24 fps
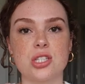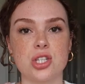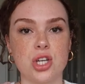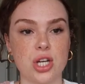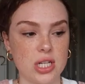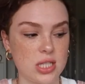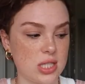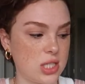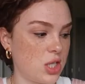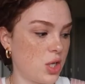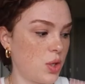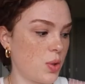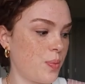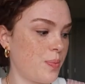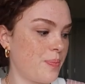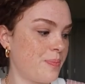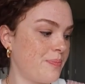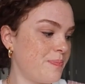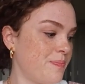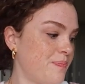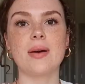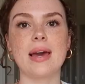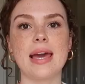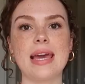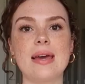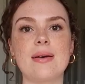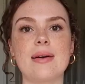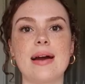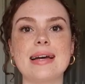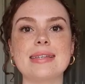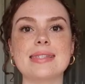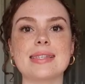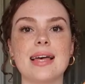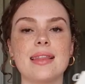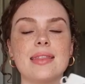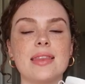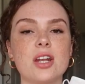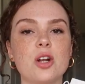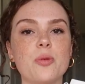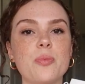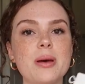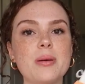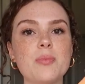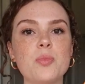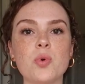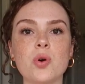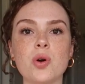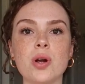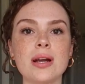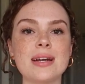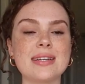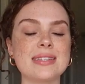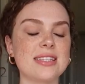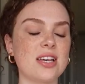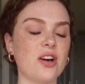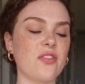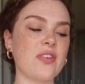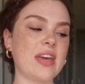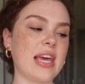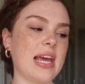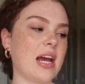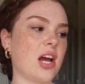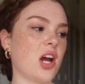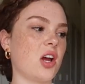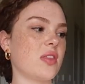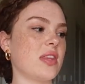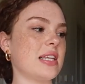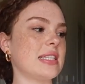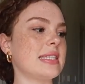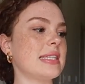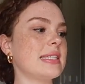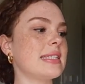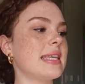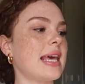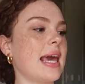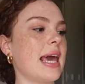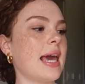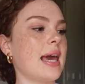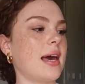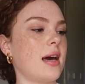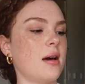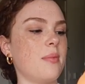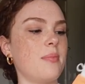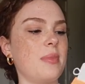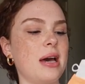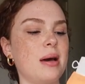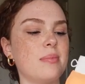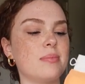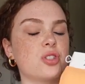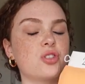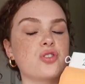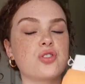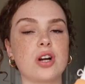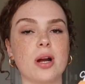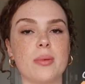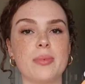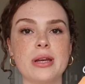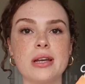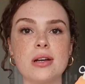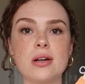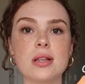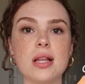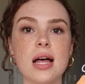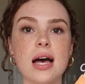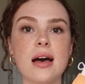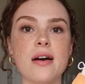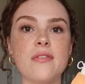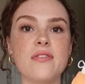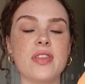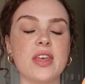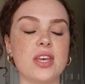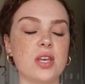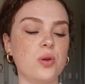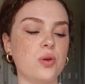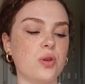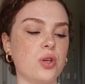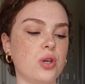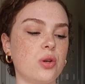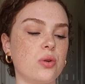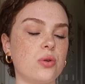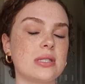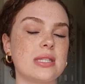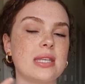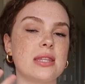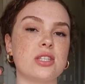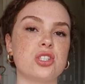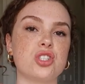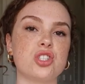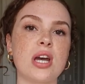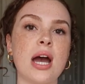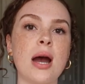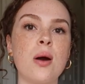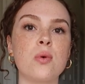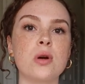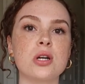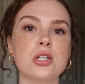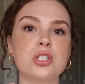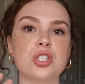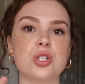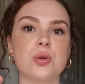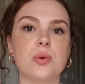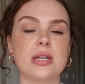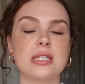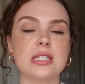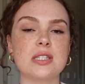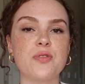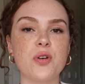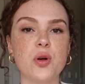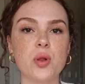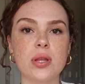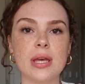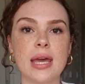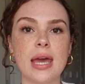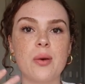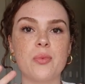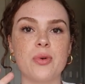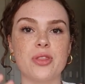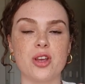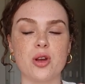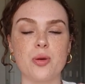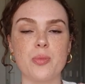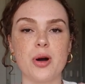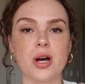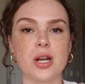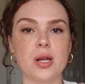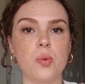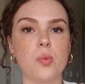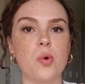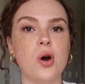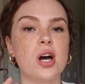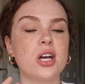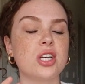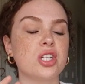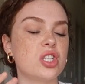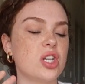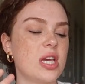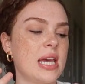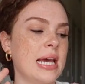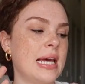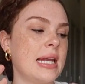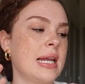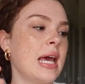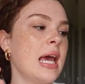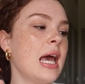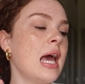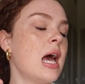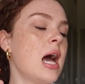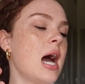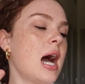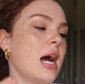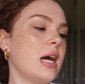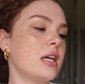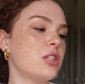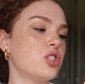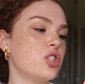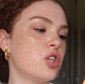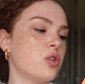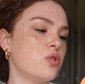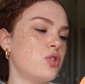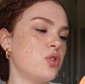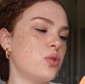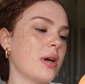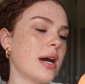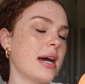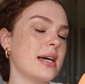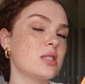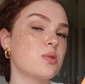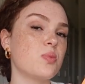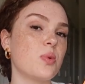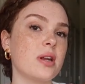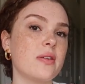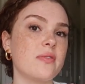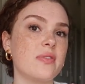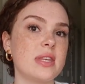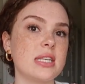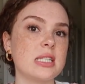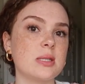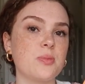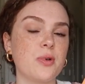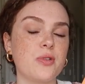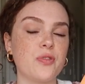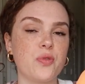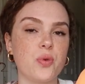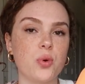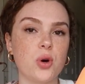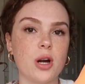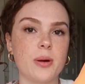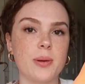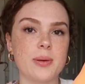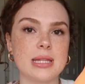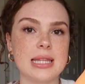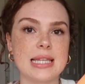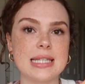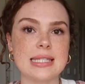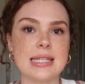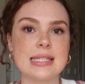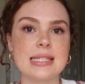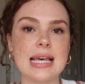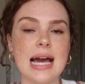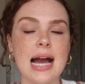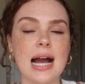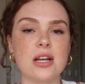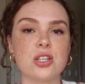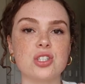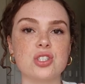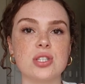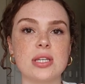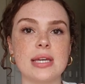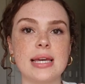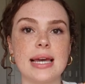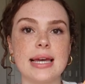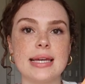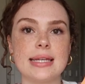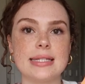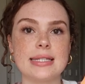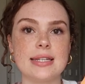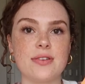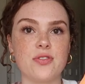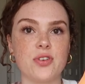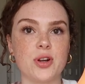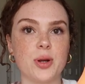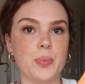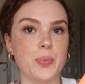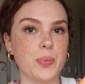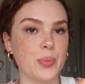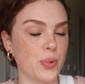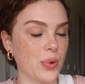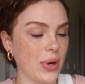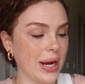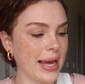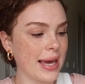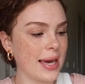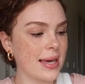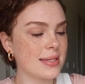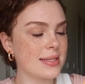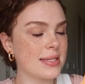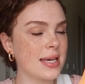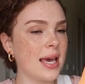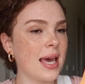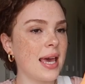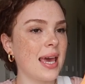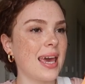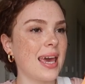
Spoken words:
it's good as new. Okay, you guys, a little bit more self-care. This is a hammam scrubbing glove that you use in the shower to exfoliate with your body wash. And I showed you guys one of these before, but this is actually a different brand.